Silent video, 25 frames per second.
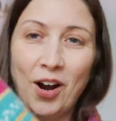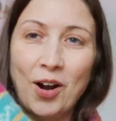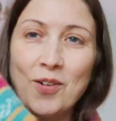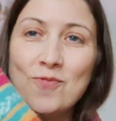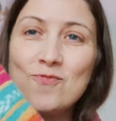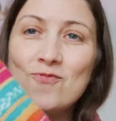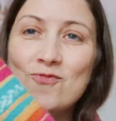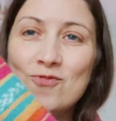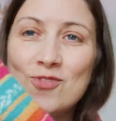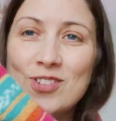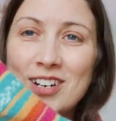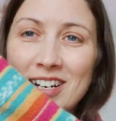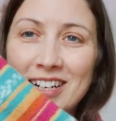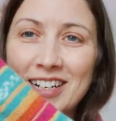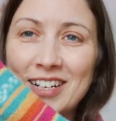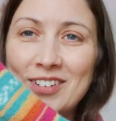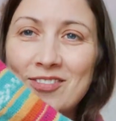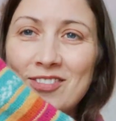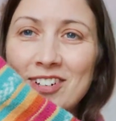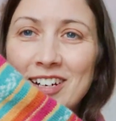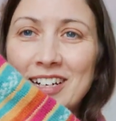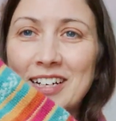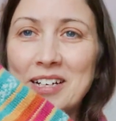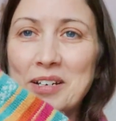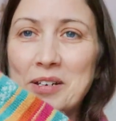I'm
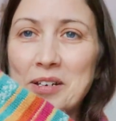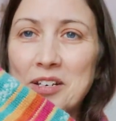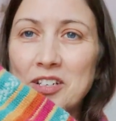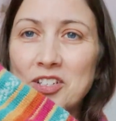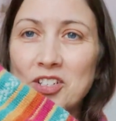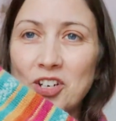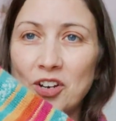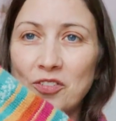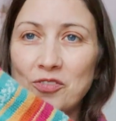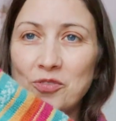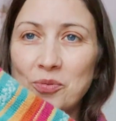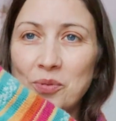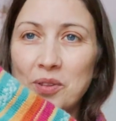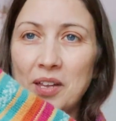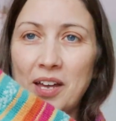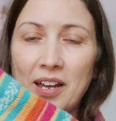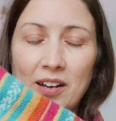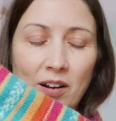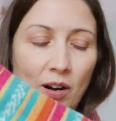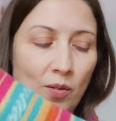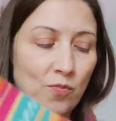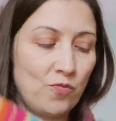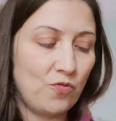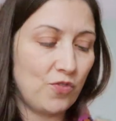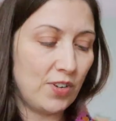really chuffed with
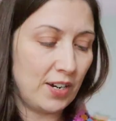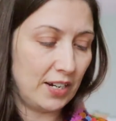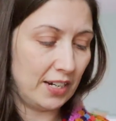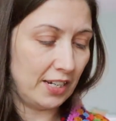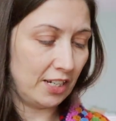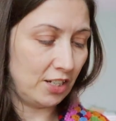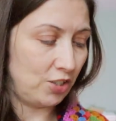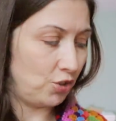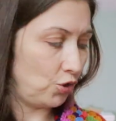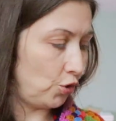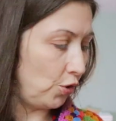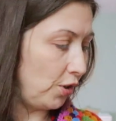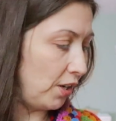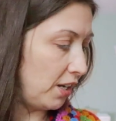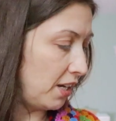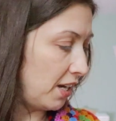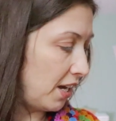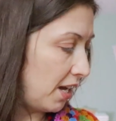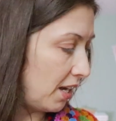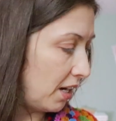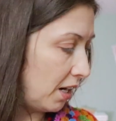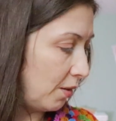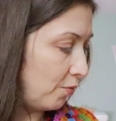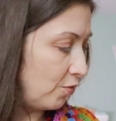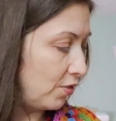that. I'm really enjoying
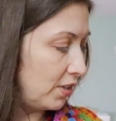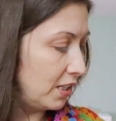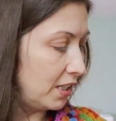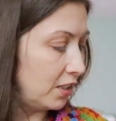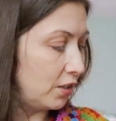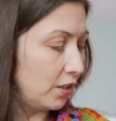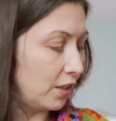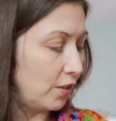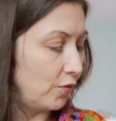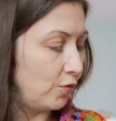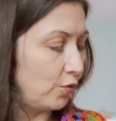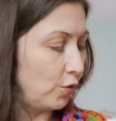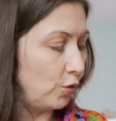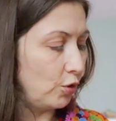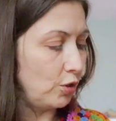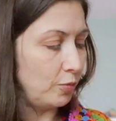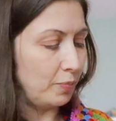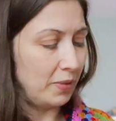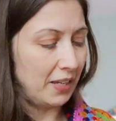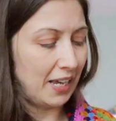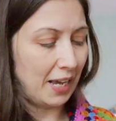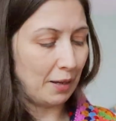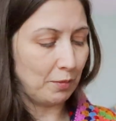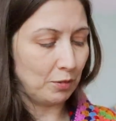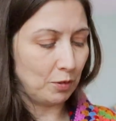it and I'm really looking forward
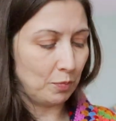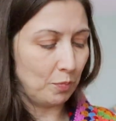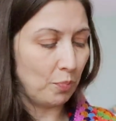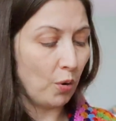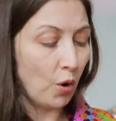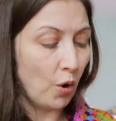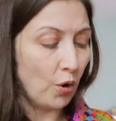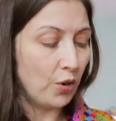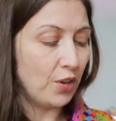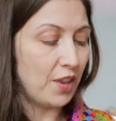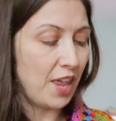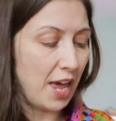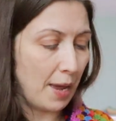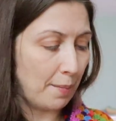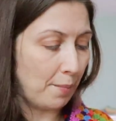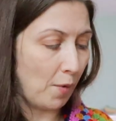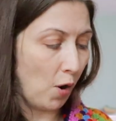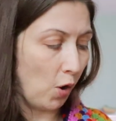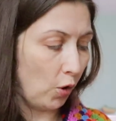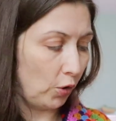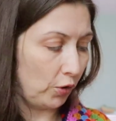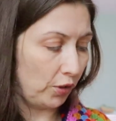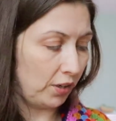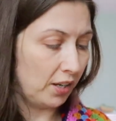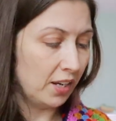to being able to put them
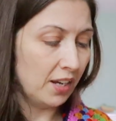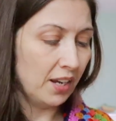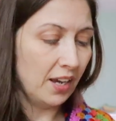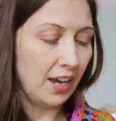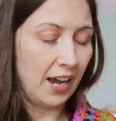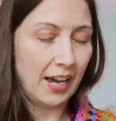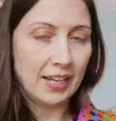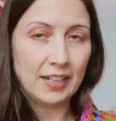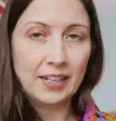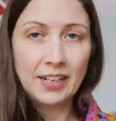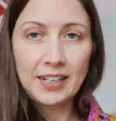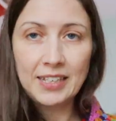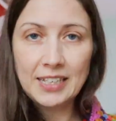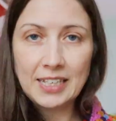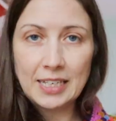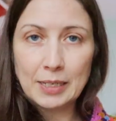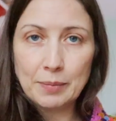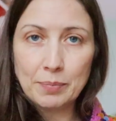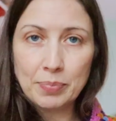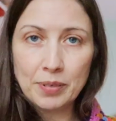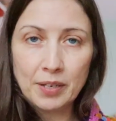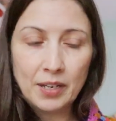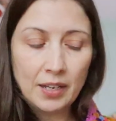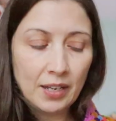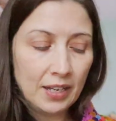on. And I
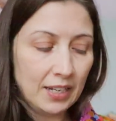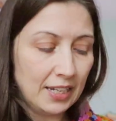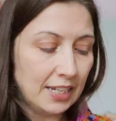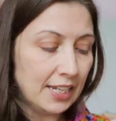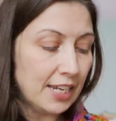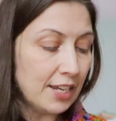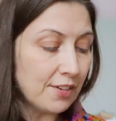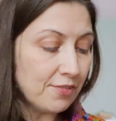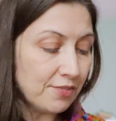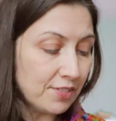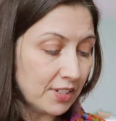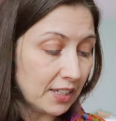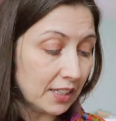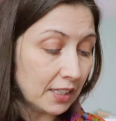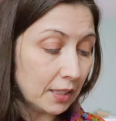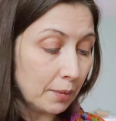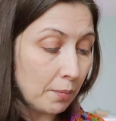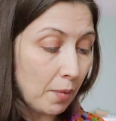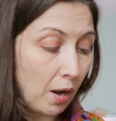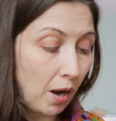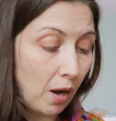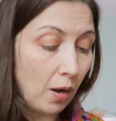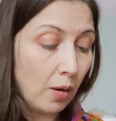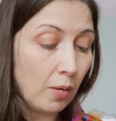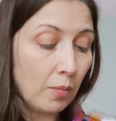keep lifting
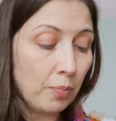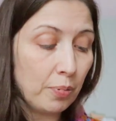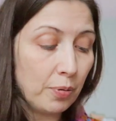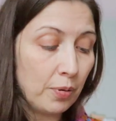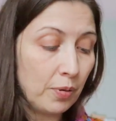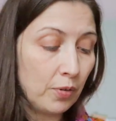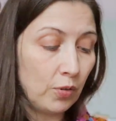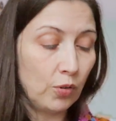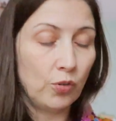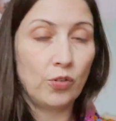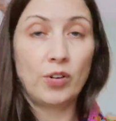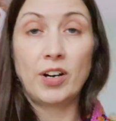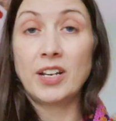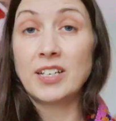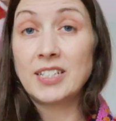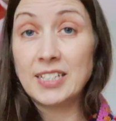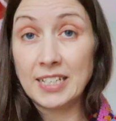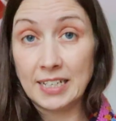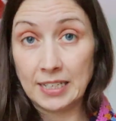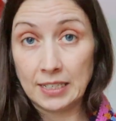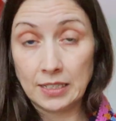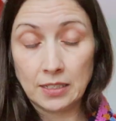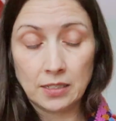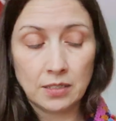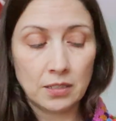them up, or I
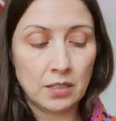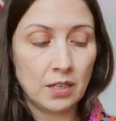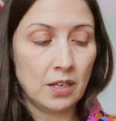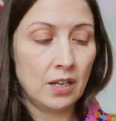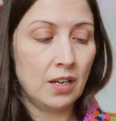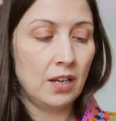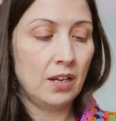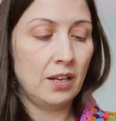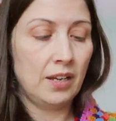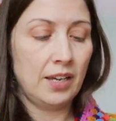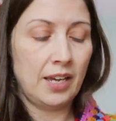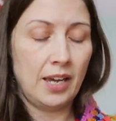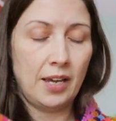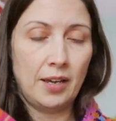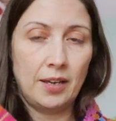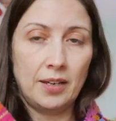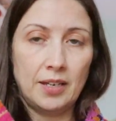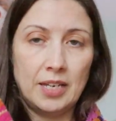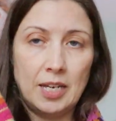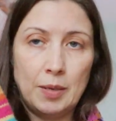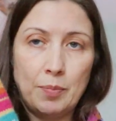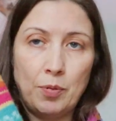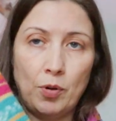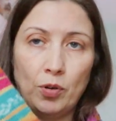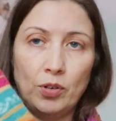did
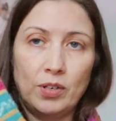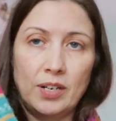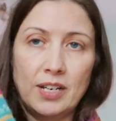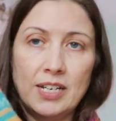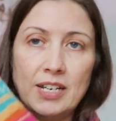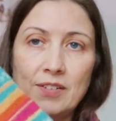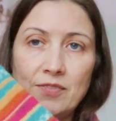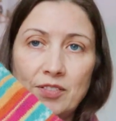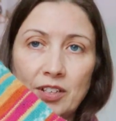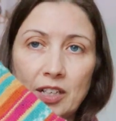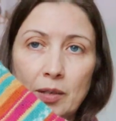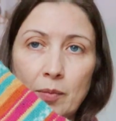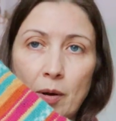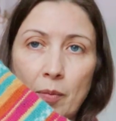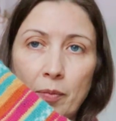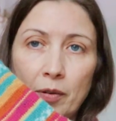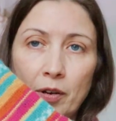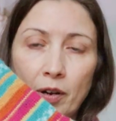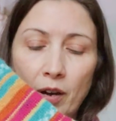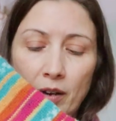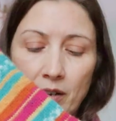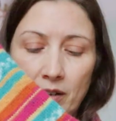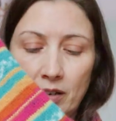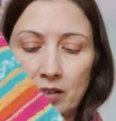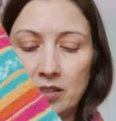keep on lifting them up
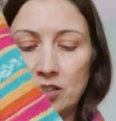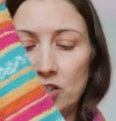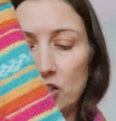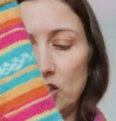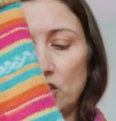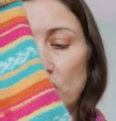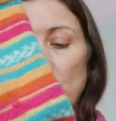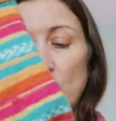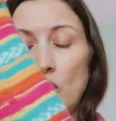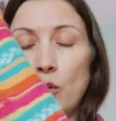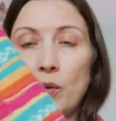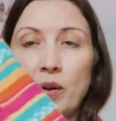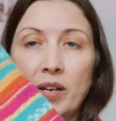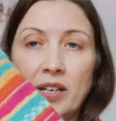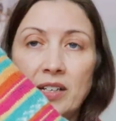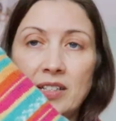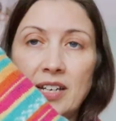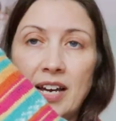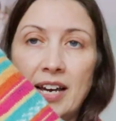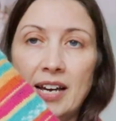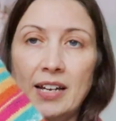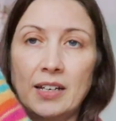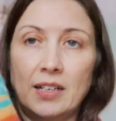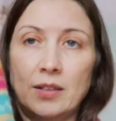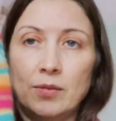and going and just showing
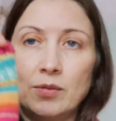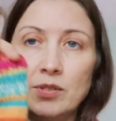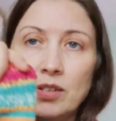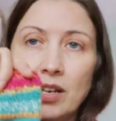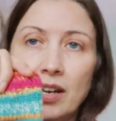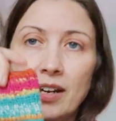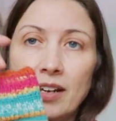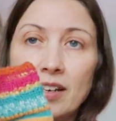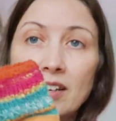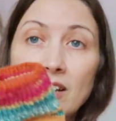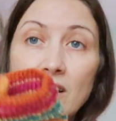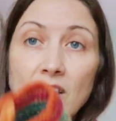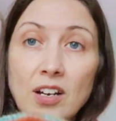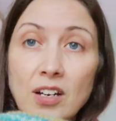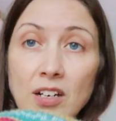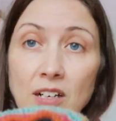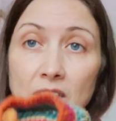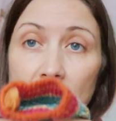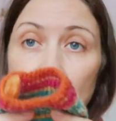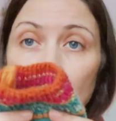Dan. It was like, look,